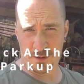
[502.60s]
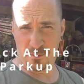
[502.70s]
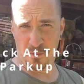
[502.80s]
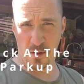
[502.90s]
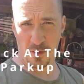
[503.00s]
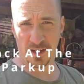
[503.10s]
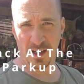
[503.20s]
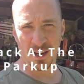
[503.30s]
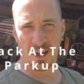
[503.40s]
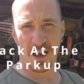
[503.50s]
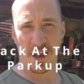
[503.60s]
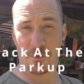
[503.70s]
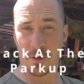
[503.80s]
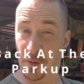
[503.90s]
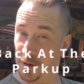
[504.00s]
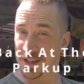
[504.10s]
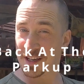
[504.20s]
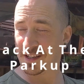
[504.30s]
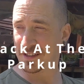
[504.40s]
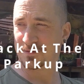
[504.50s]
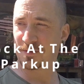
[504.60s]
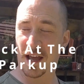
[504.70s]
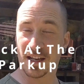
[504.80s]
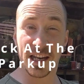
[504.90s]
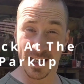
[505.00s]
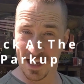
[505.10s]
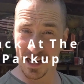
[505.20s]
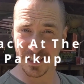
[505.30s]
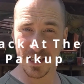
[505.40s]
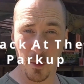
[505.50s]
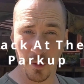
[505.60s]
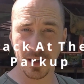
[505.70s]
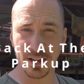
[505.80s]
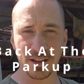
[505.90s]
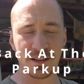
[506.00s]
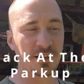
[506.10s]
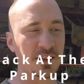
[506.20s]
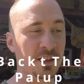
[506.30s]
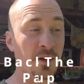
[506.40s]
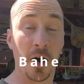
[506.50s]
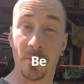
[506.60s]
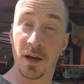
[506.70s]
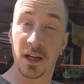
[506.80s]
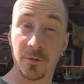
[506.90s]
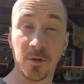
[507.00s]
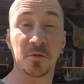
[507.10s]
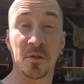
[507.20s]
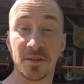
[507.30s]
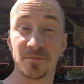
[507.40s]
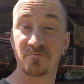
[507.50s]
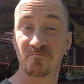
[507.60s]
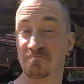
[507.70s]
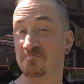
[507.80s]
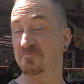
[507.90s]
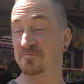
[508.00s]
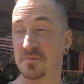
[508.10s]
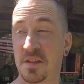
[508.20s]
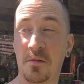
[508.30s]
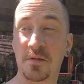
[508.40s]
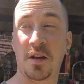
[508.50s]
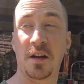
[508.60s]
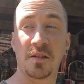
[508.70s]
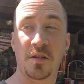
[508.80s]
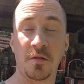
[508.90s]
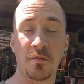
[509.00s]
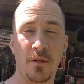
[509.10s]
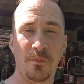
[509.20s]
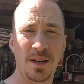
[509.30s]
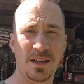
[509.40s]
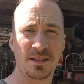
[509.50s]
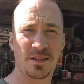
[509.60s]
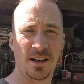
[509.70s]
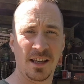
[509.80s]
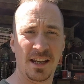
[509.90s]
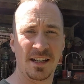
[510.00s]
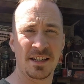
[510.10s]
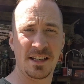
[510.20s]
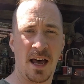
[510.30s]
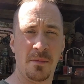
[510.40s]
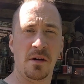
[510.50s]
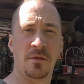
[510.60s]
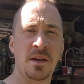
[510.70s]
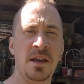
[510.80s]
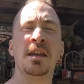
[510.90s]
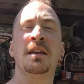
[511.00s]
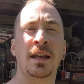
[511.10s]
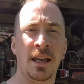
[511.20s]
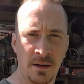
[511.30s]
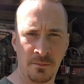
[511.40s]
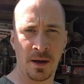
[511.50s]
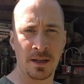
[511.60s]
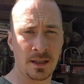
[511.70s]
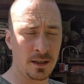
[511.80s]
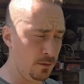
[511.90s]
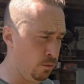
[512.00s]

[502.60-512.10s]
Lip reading: morning, everybody. And it is actually morning. Got up early for a run. That was kind of cool. I've been kind of getting into the habit of eating better,